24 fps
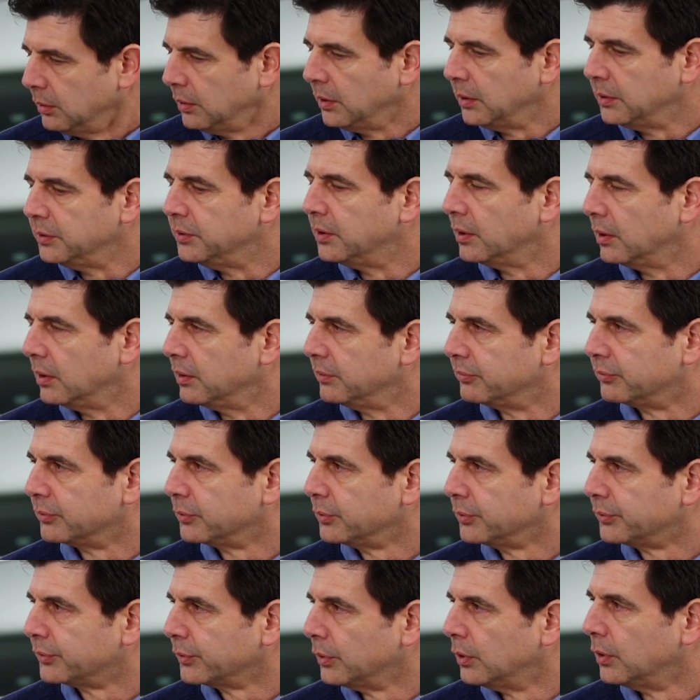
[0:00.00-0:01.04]
it
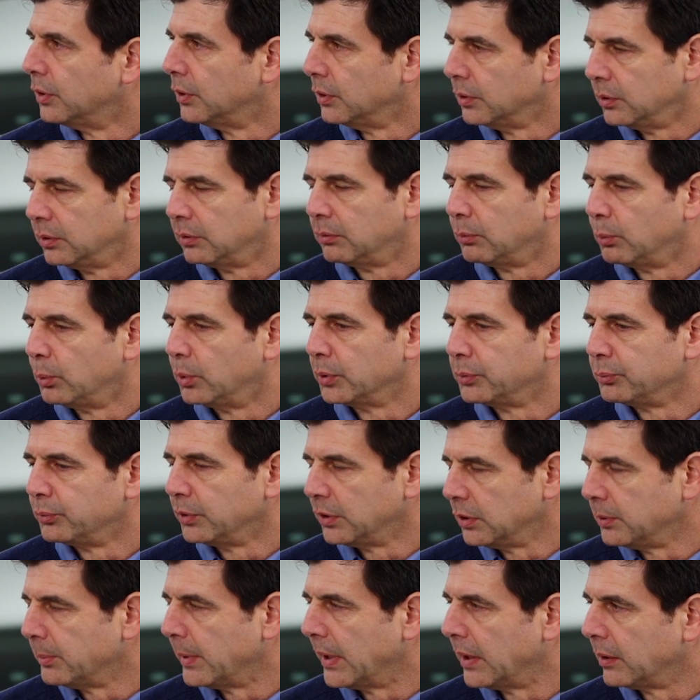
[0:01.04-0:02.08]
delivers on what
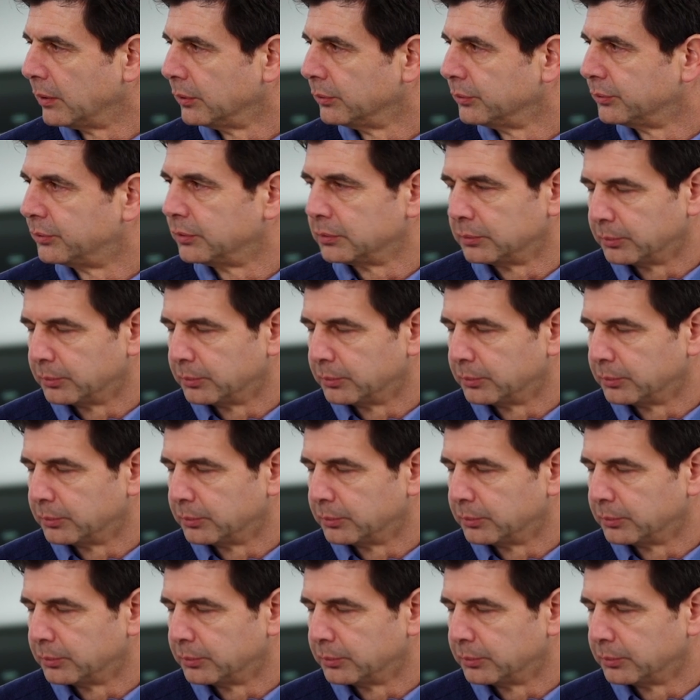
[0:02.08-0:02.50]
really matters.